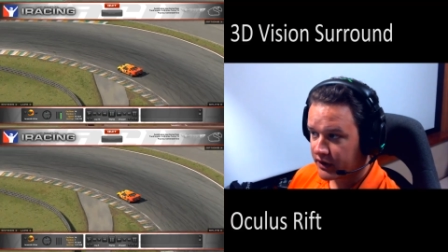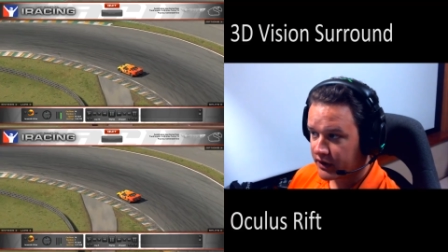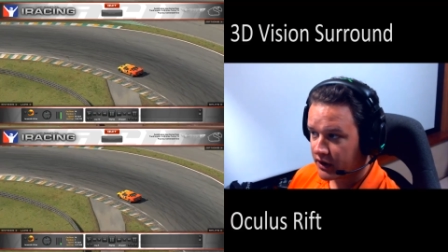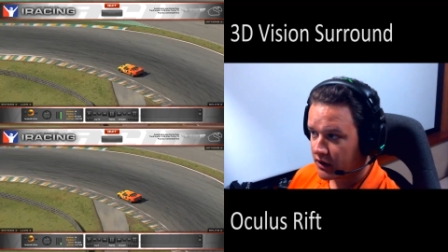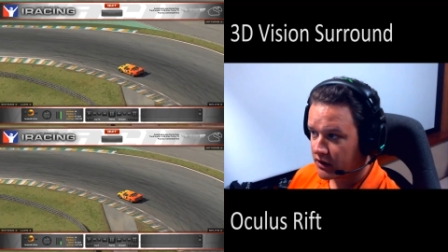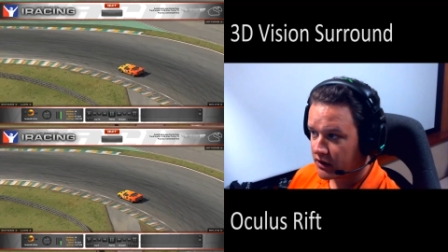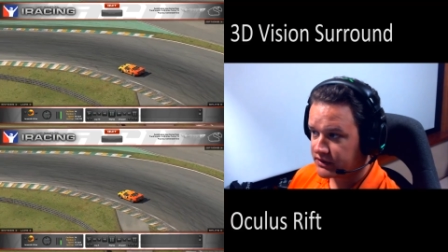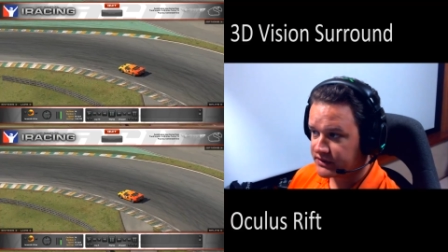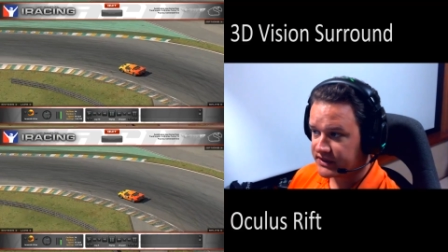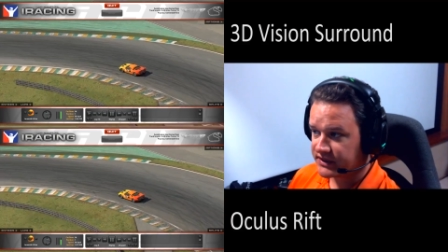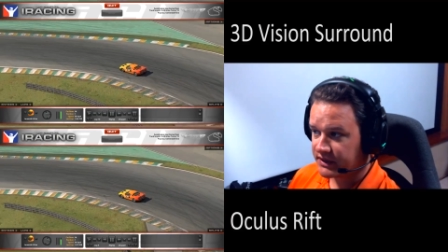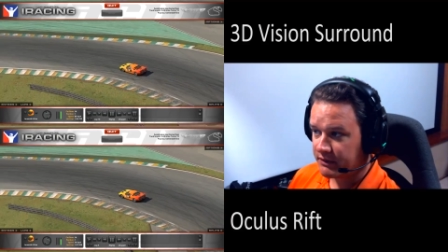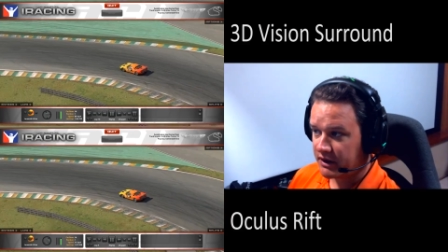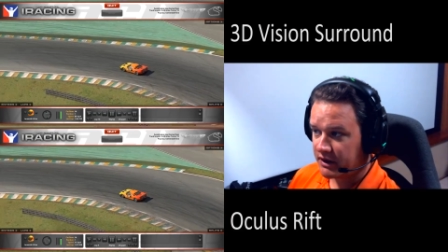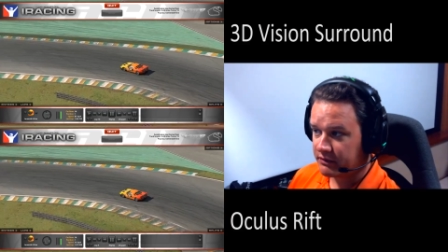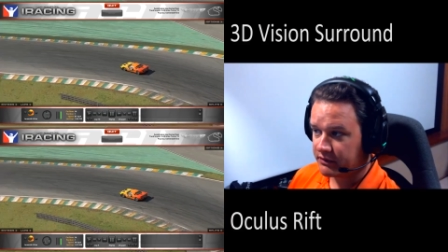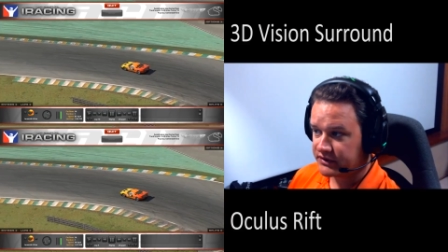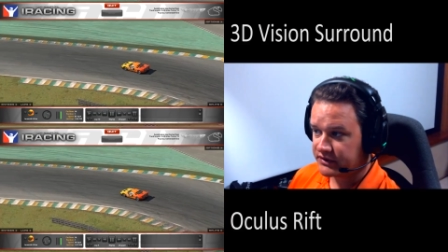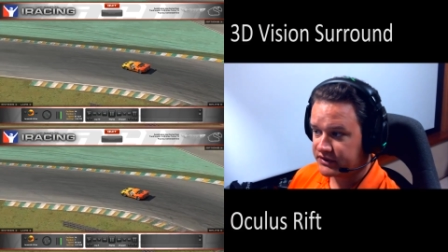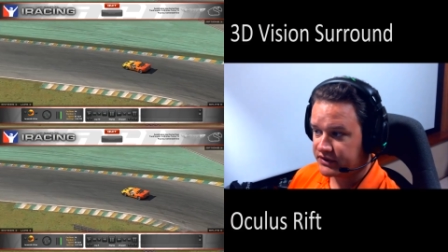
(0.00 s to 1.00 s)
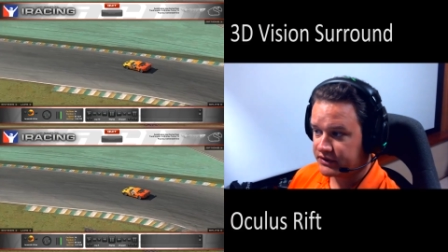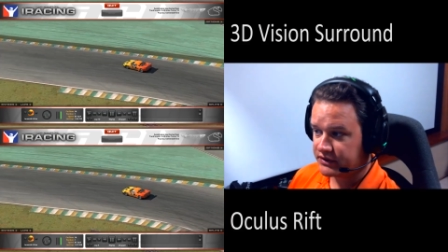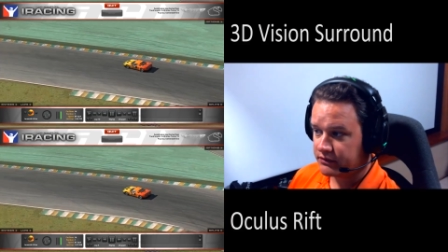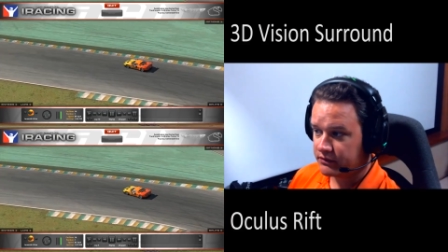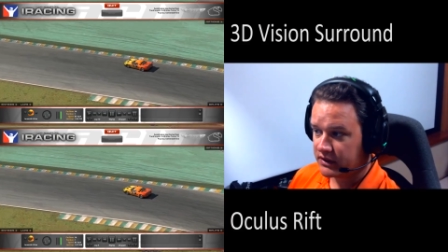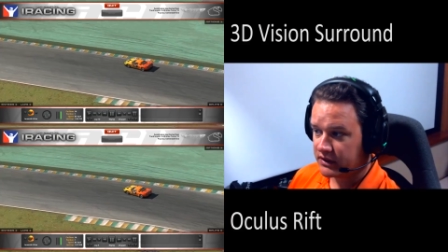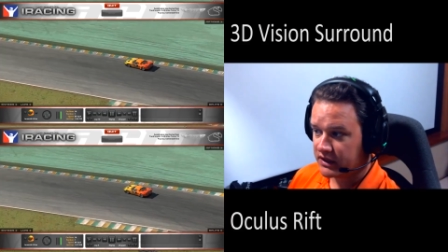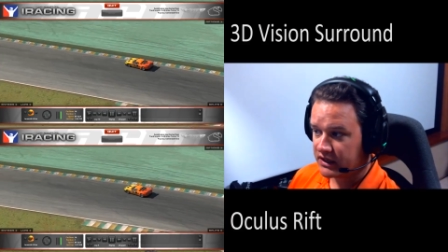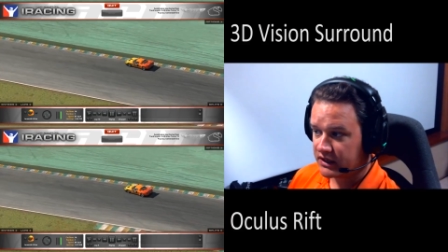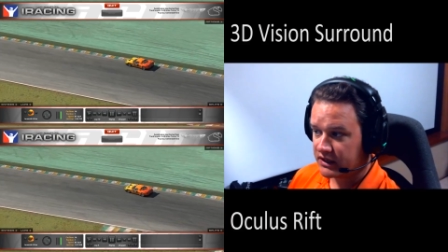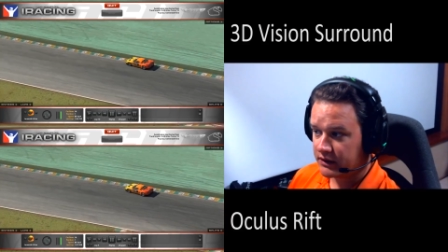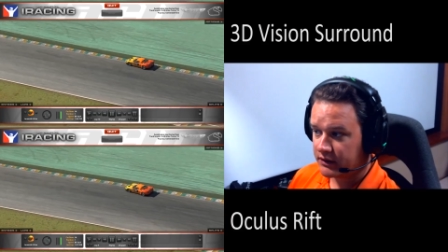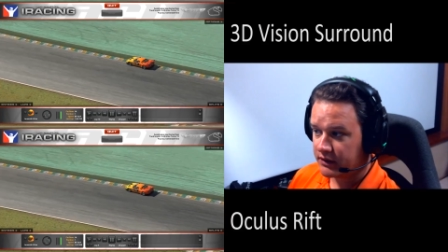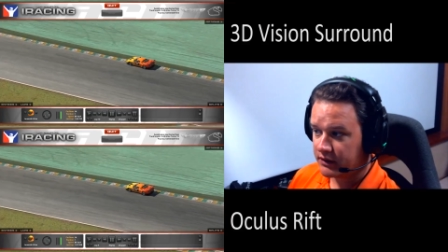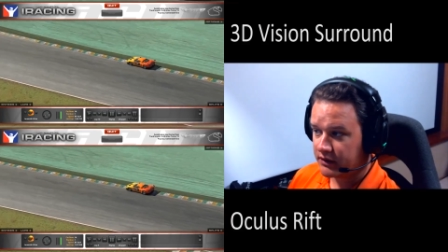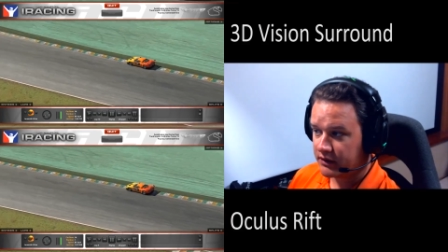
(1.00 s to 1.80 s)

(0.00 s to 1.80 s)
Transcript: cars I'm able to